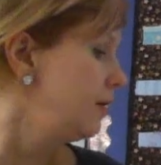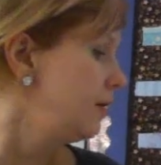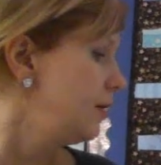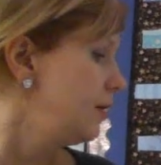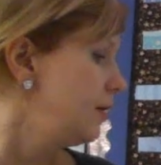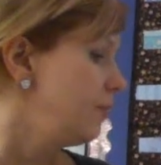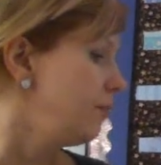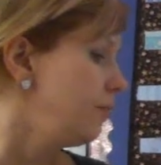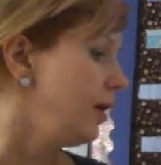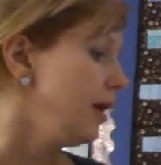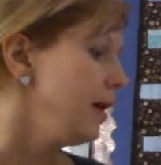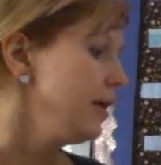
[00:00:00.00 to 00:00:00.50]

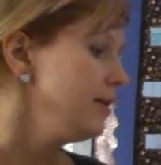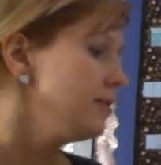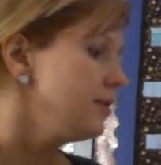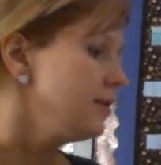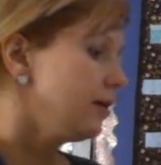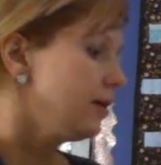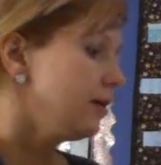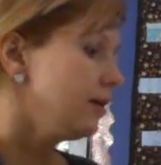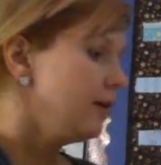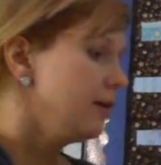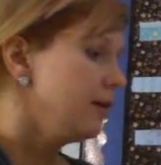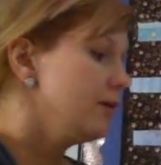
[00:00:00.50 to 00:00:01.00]
My
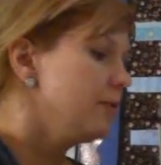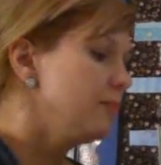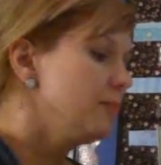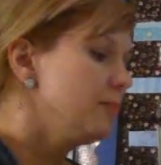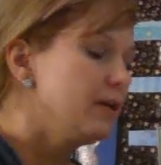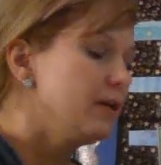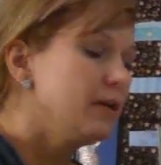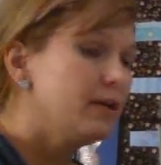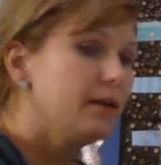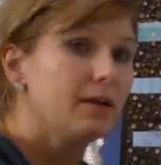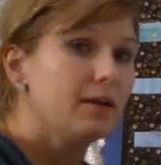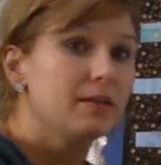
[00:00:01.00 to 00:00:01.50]
daughter
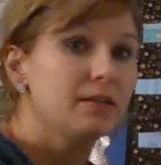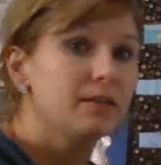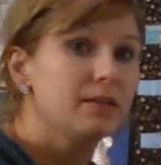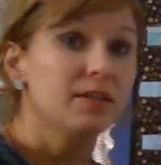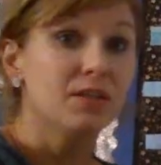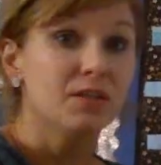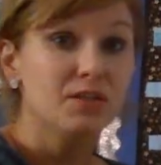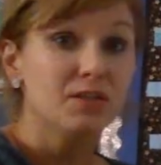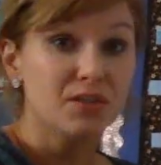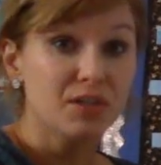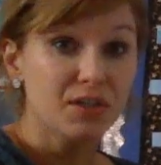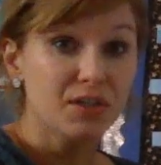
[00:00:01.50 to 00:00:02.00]
picked
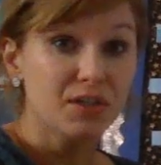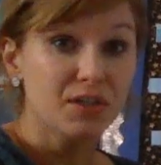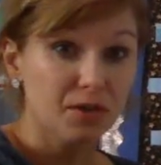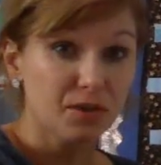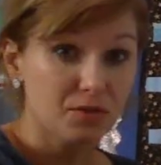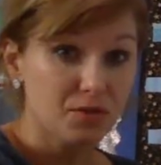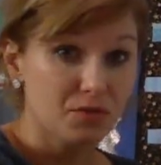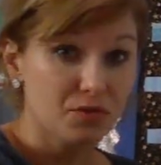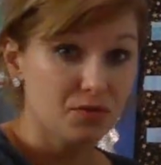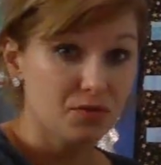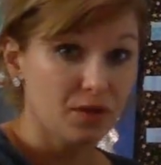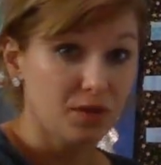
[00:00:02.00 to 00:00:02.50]
0
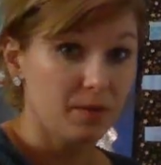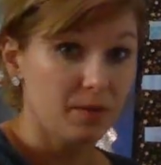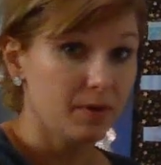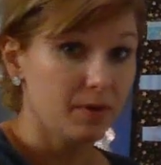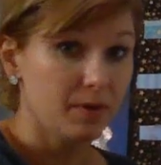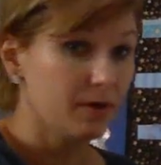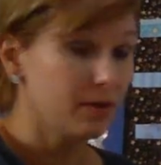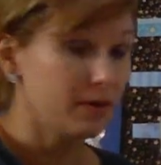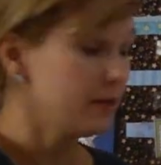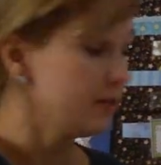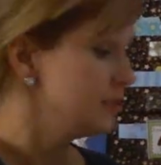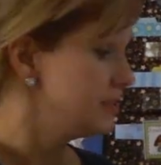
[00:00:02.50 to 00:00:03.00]

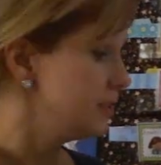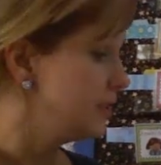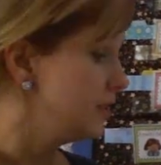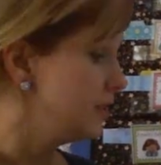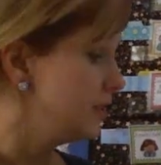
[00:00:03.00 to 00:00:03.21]
strawberries,